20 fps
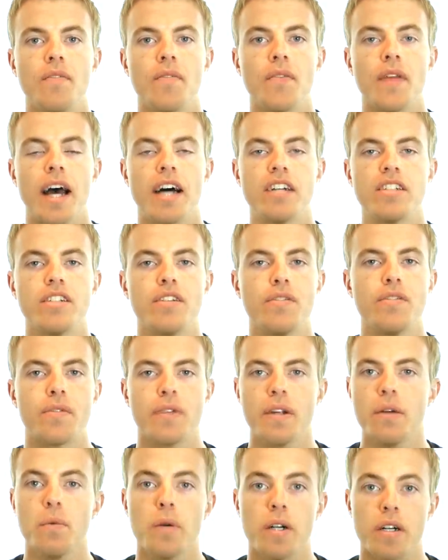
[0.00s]
has the free
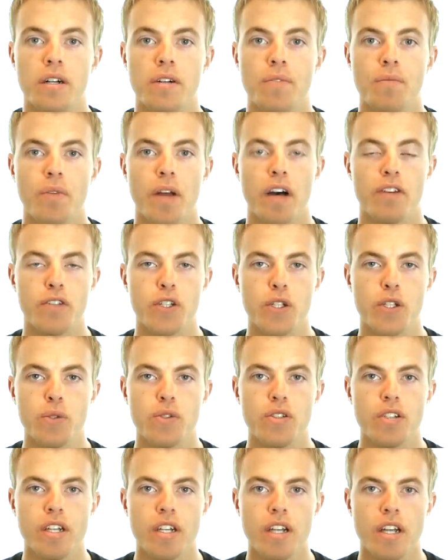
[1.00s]
will of
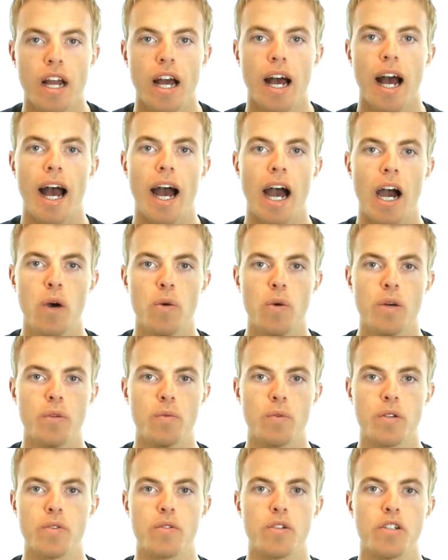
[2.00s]
choosing how it
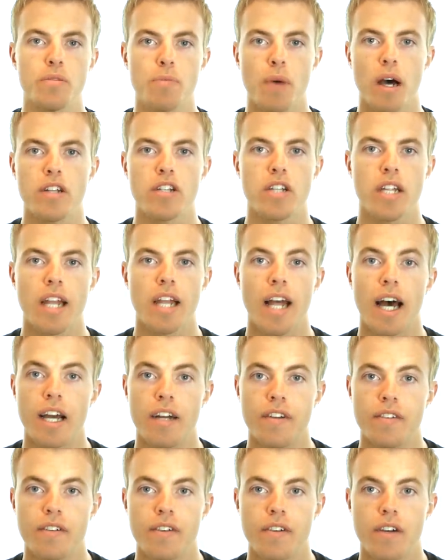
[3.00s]
will respond to
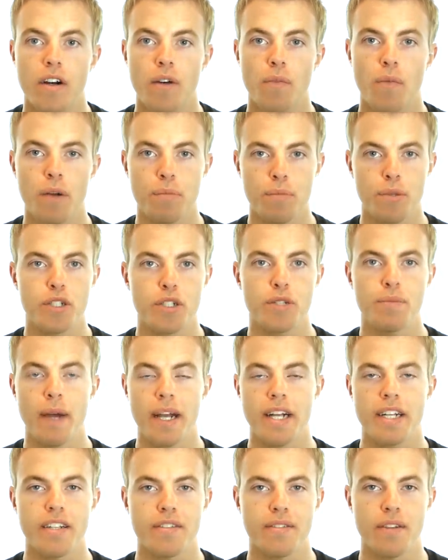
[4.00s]
life, what
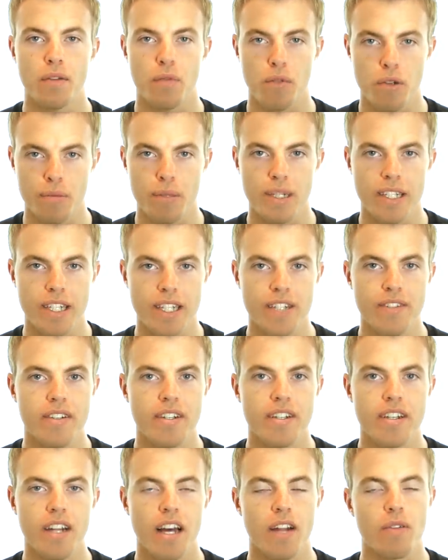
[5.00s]
perspective it will believe
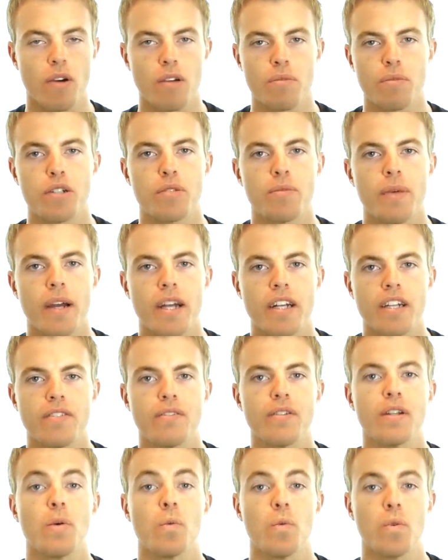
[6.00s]
in, and what perspective
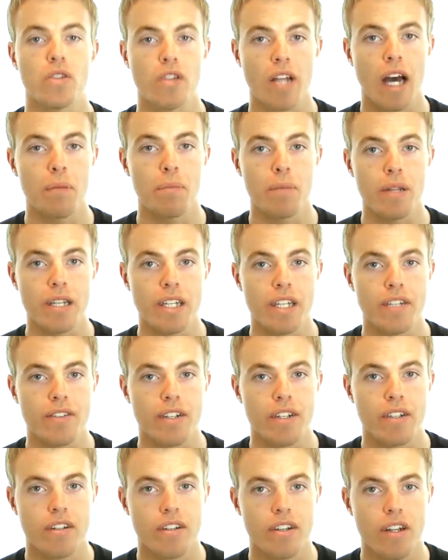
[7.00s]
it will not believe
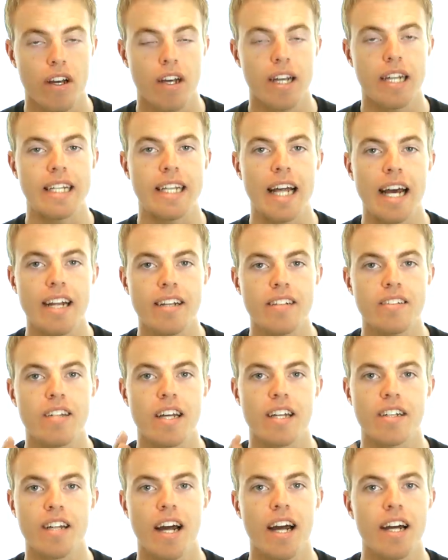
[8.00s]
in. That is
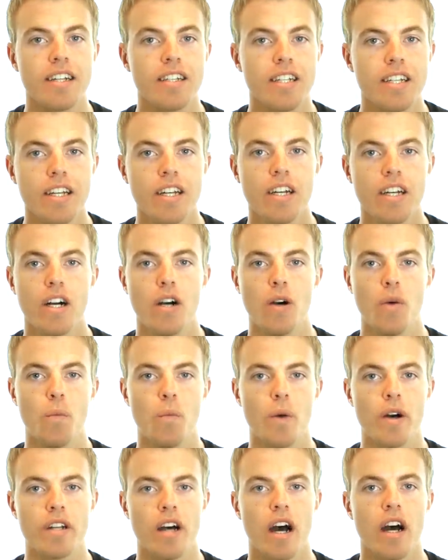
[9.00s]
entirely
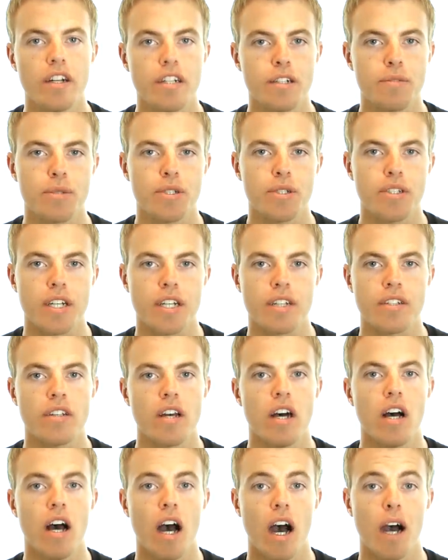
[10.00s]
100%
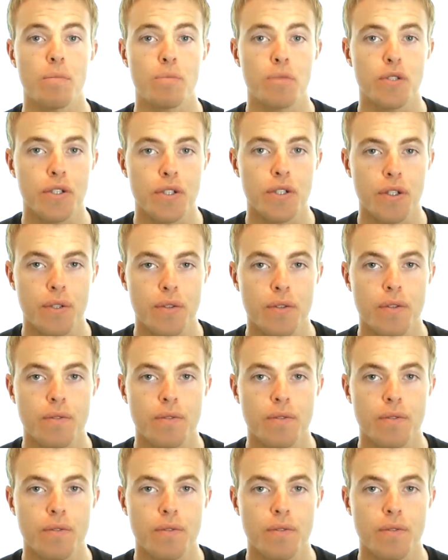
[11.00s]
up to you.